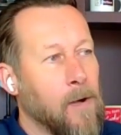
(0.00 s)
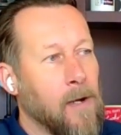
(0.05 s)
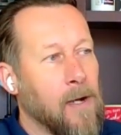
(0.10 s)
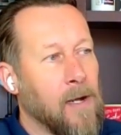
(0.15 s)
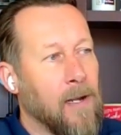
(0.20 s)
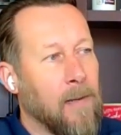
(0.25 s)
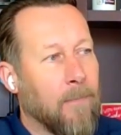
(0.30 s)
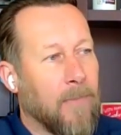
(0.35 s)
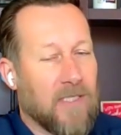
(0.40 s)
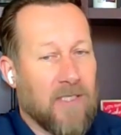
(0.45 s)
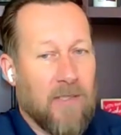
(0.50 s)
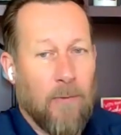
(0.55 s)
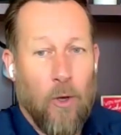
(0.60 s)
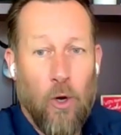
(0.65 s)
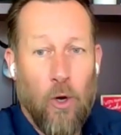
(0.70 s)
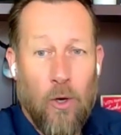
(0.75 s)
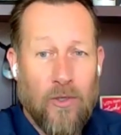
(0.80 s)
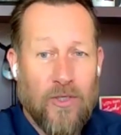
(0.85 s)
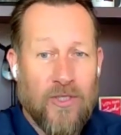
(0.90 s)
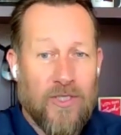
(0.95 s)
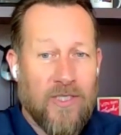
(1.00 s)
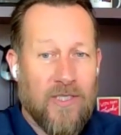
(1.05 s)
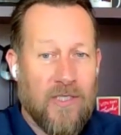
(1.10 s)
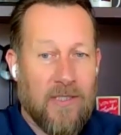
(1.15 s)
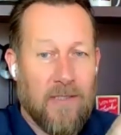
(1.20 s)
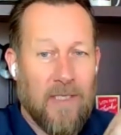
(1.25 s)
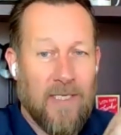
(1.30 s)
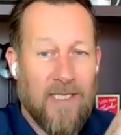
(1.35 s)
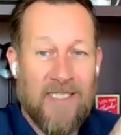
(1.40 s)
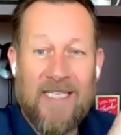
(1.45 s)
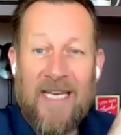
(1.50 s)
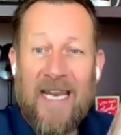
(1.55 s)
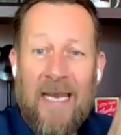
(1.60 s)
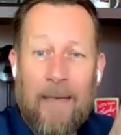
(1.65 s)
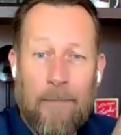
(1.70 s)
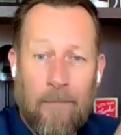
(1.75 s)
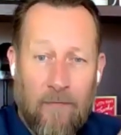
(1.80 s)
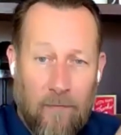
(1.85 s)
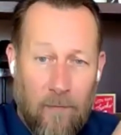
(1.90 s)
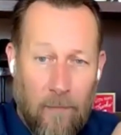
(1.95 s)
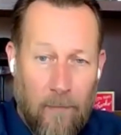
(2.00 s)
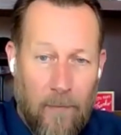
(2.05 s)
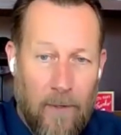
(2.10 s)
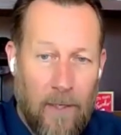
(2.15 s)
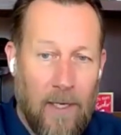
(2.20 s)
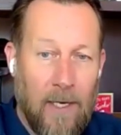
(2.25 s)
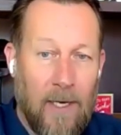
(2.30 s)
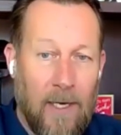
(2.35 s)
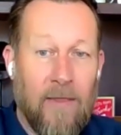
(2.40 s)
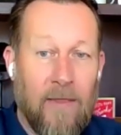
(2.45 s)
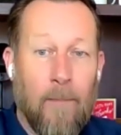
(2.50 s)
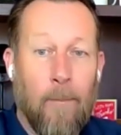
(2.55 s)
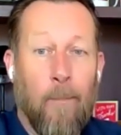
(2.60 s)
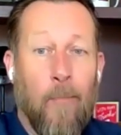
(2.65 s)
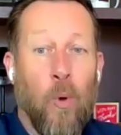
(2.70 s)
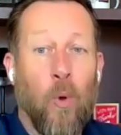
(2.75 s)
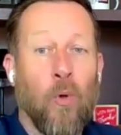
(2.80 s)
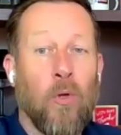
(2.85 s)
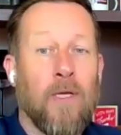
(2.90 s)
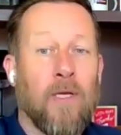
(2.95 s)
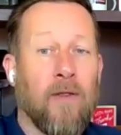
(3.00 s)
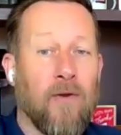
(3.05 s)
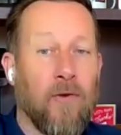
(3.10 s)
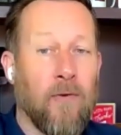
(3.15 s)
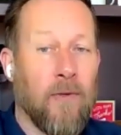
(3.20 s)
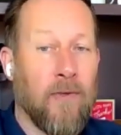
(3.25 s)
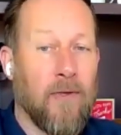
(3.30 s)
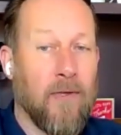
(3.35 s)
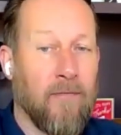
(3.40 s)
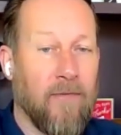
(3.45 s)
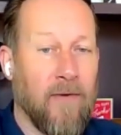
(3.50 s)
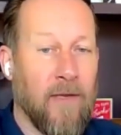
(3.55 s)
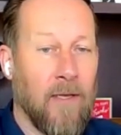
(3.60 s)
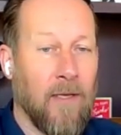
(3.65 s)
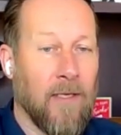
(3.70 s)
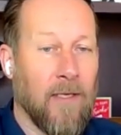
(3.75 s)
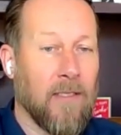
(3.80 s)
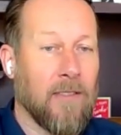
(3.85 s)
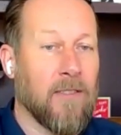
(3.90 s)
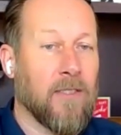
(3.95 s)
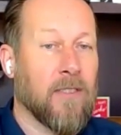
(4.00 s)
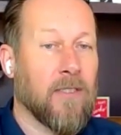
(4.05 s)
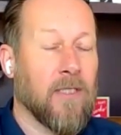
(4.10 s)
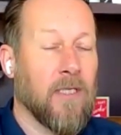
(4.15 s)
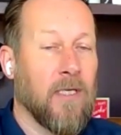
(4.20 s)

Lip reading: But so horses escape from that, and they bolted through the village